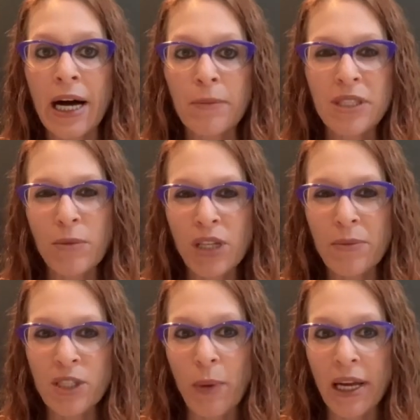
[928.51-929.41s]

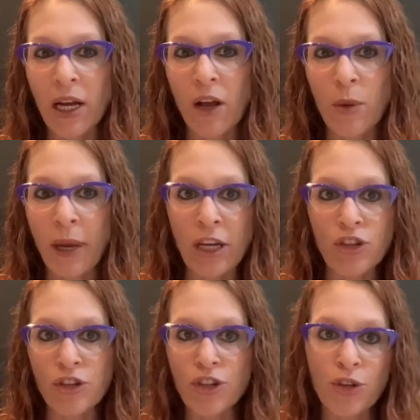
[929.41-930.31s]
sometimes depending on the
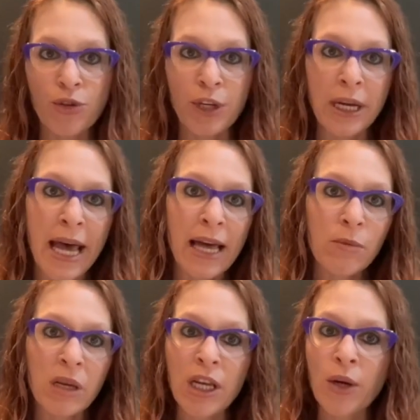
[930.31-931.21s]
patient's uterine
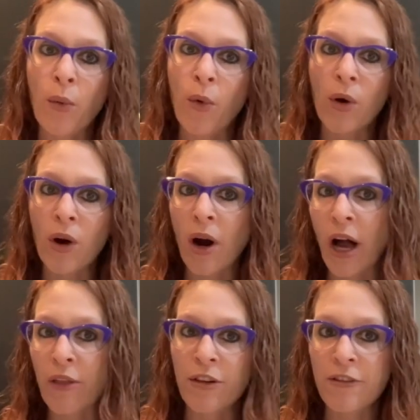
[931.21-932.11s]
anatomy or
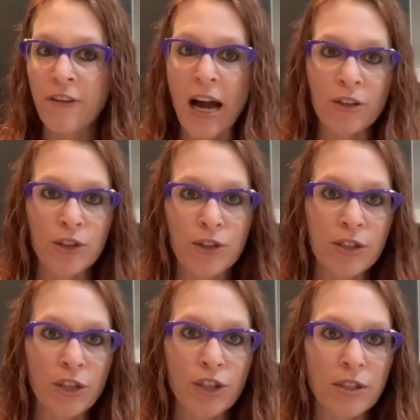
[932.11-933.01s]
other factors
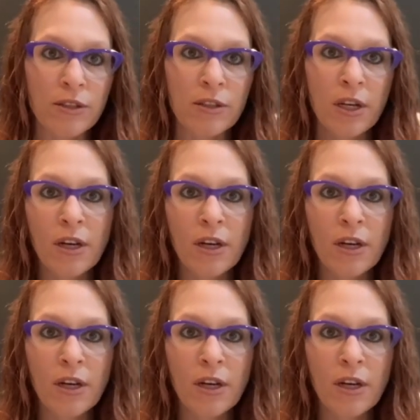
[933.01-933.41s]
such as